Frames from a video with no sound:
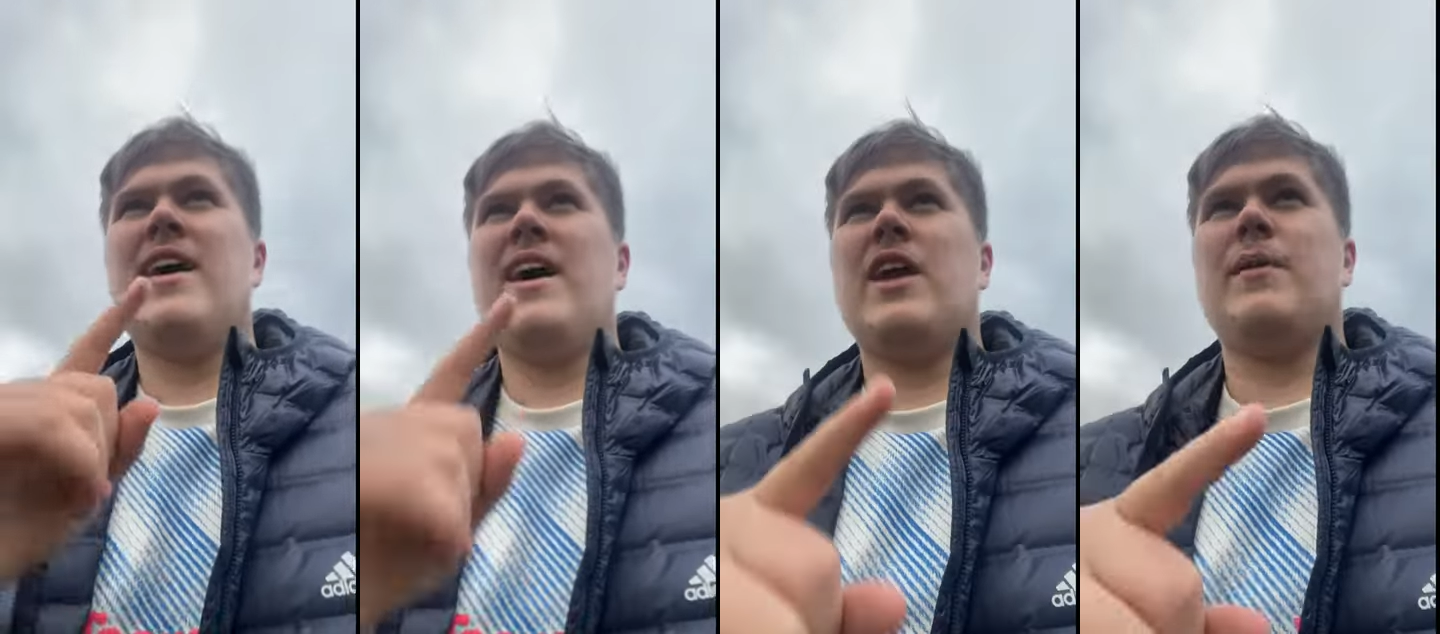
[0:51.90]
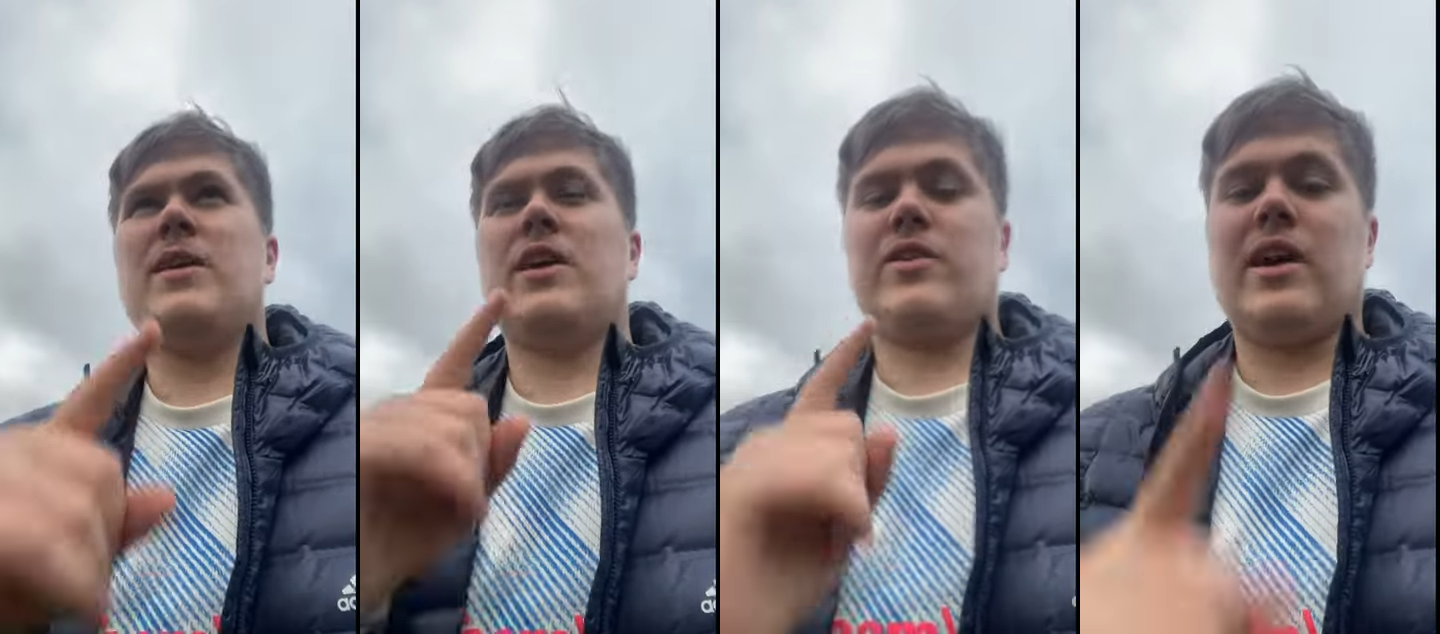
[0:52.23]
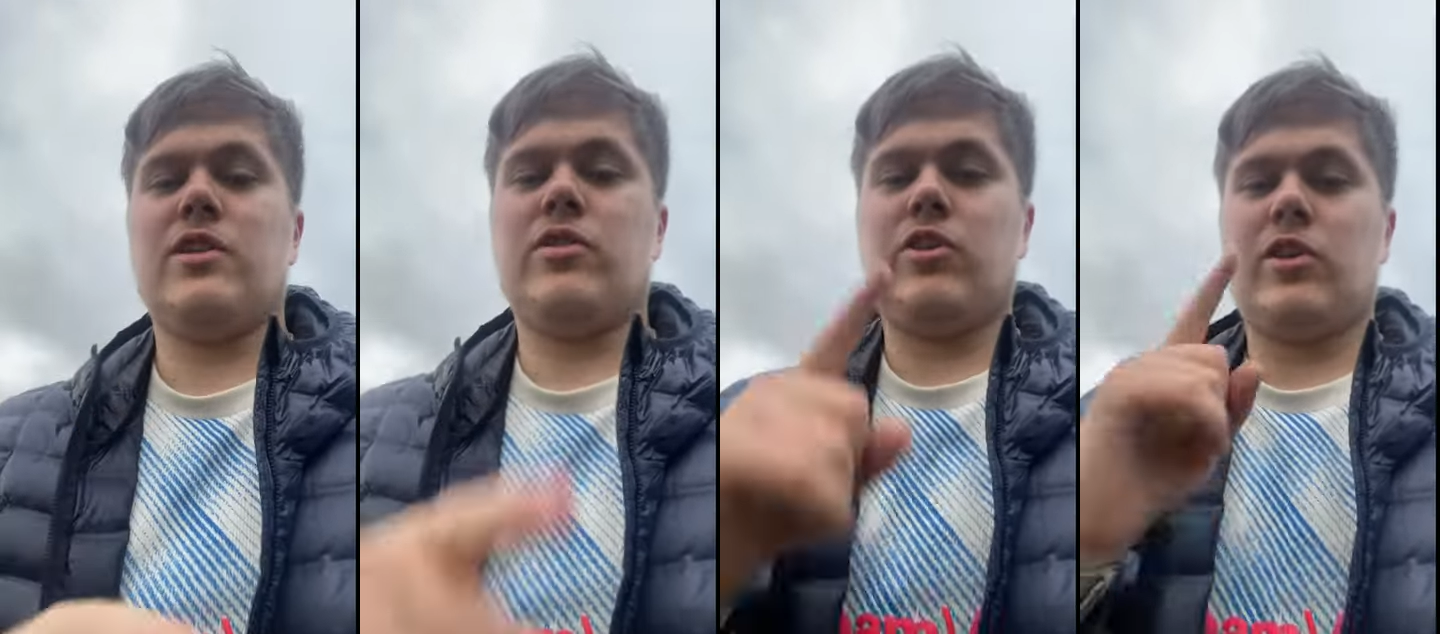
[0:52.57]
anyway, let's get
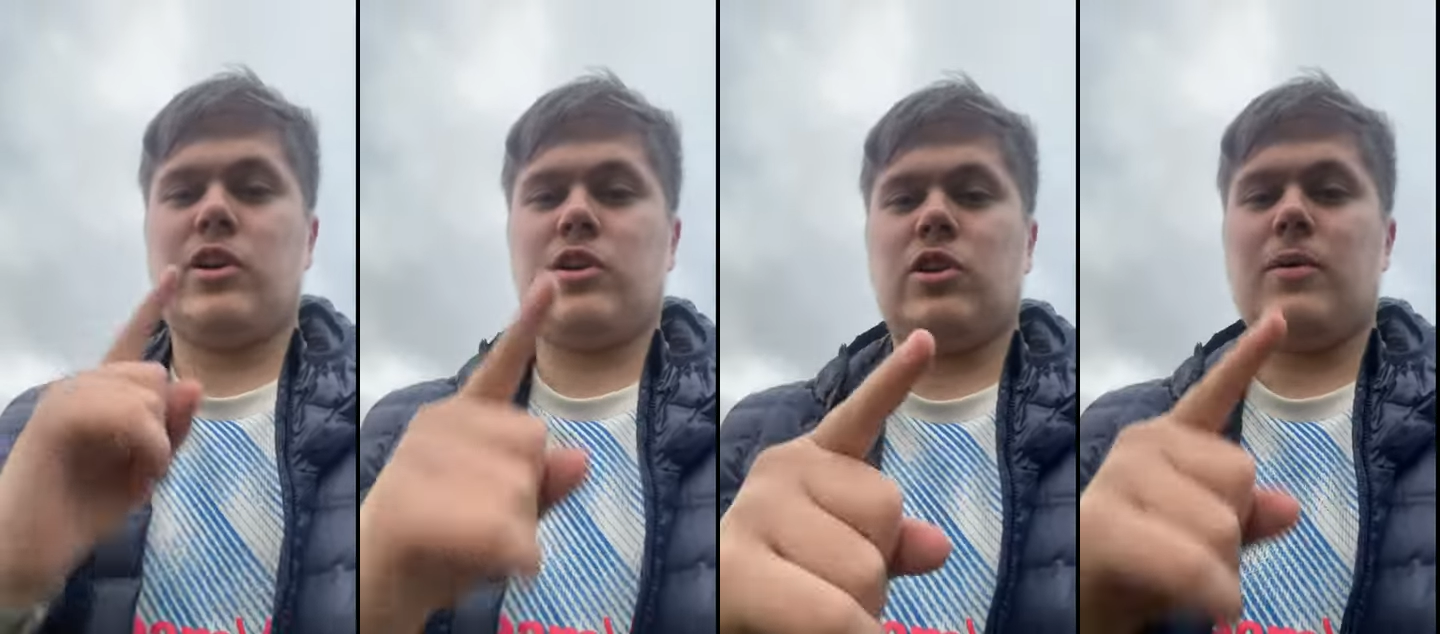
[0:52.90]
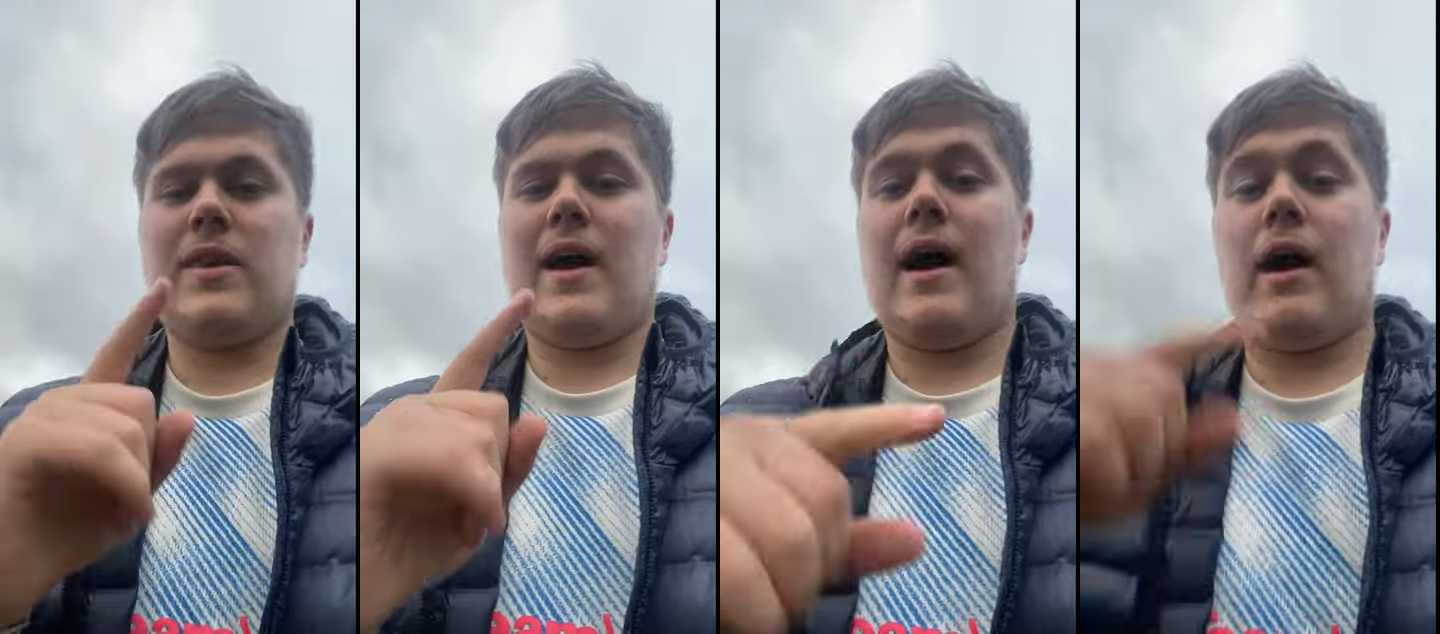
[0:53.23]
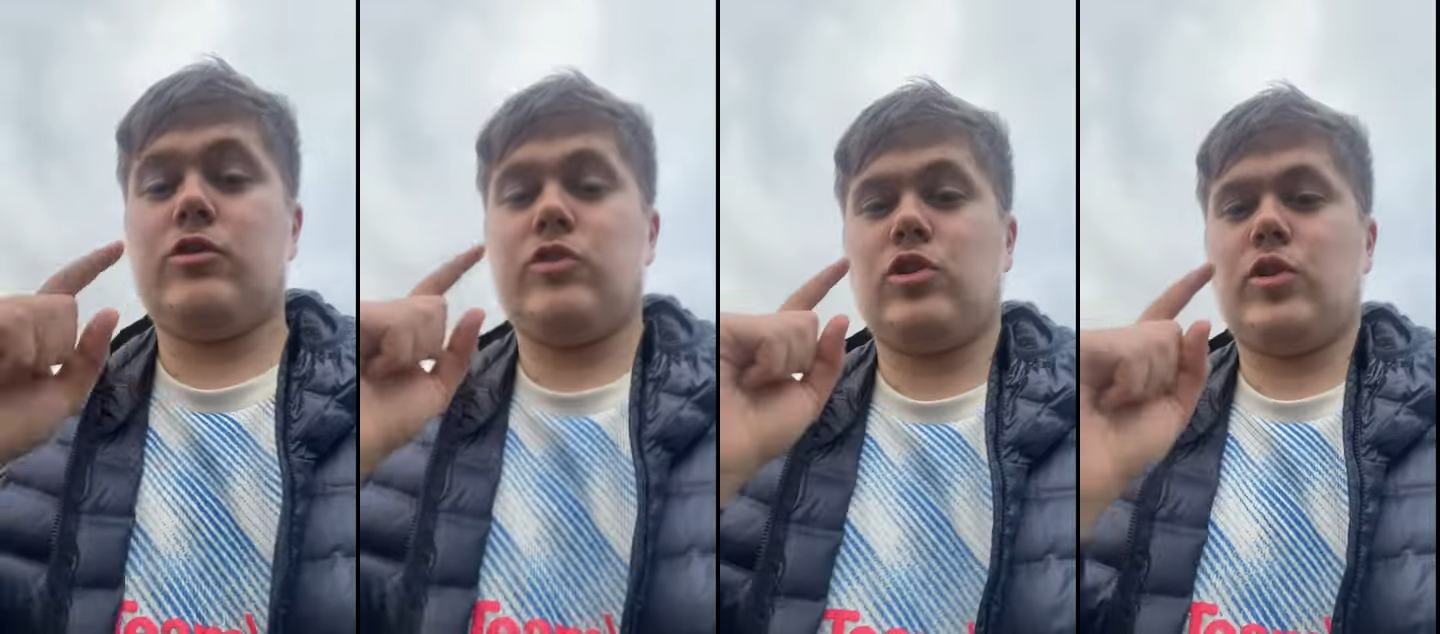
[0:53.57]
into doing that. I'll
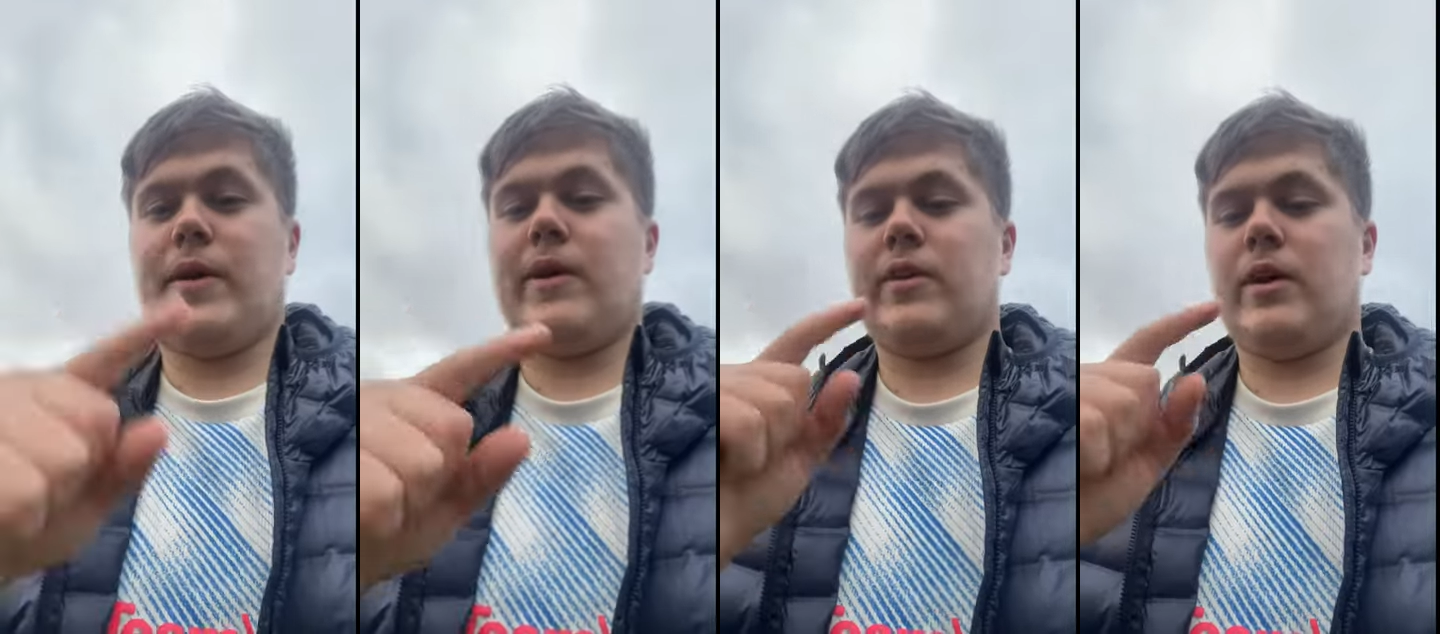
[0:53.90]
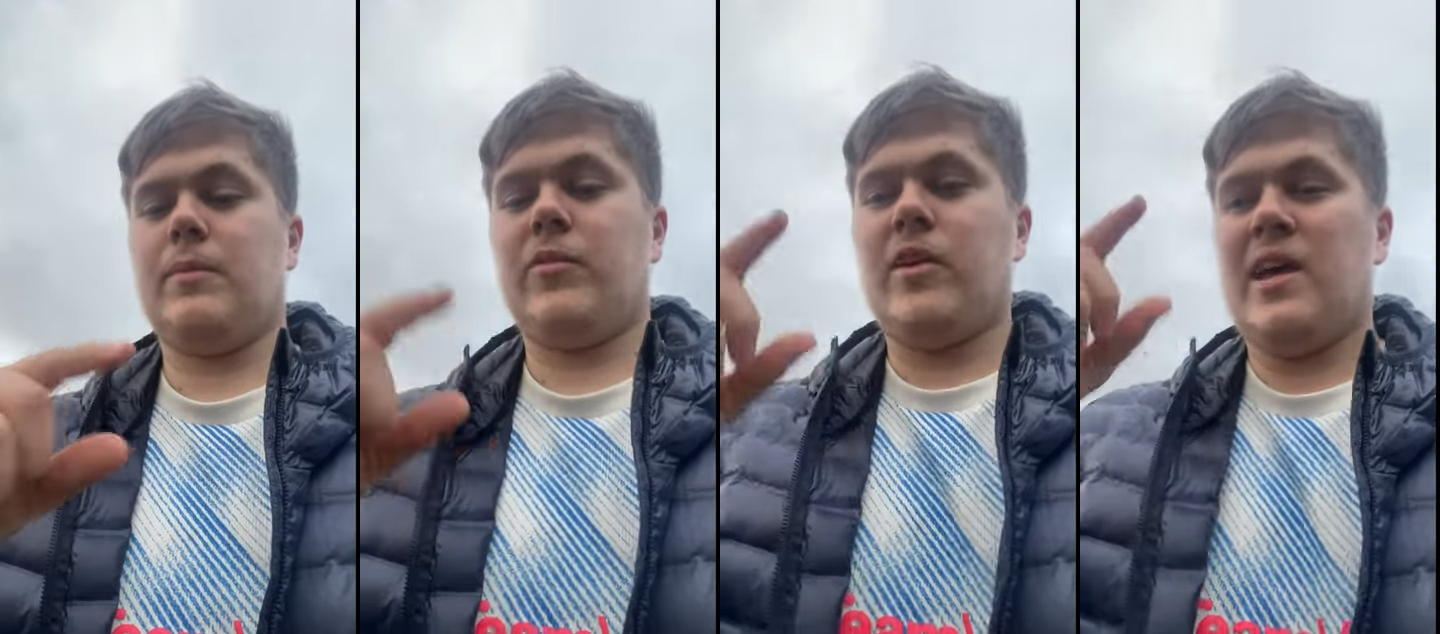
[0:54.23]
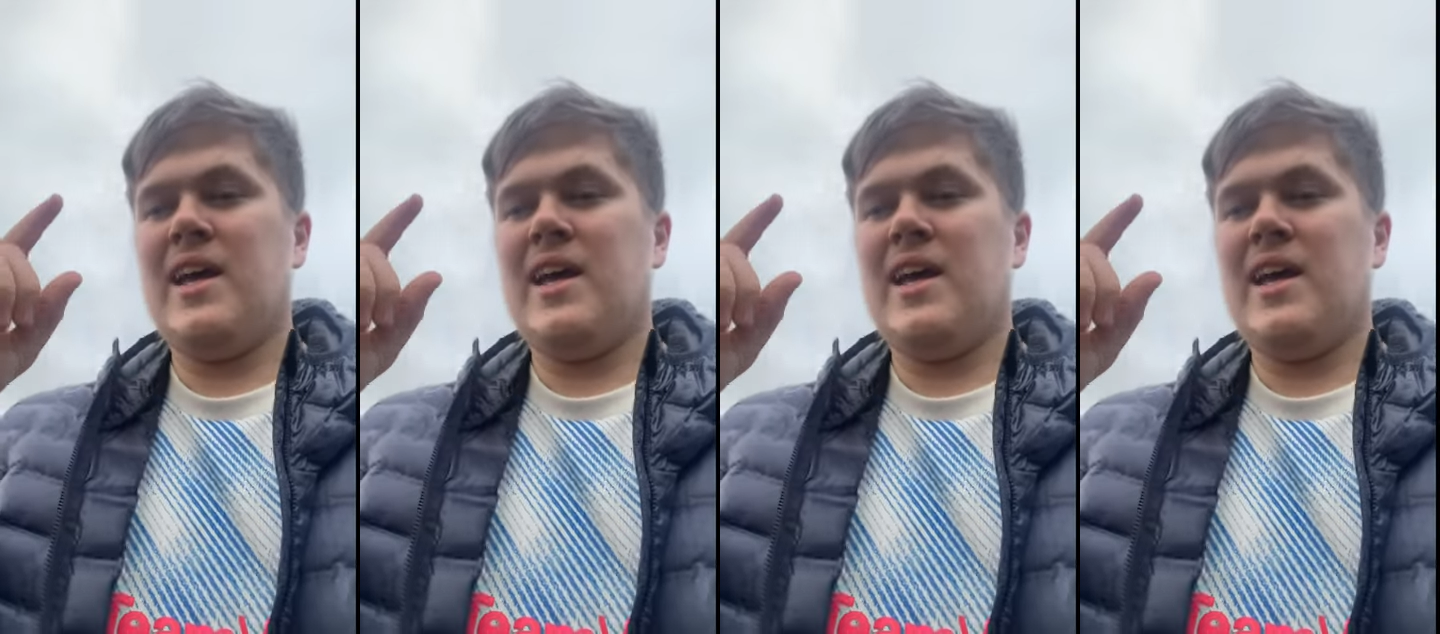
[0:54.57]
do quick clips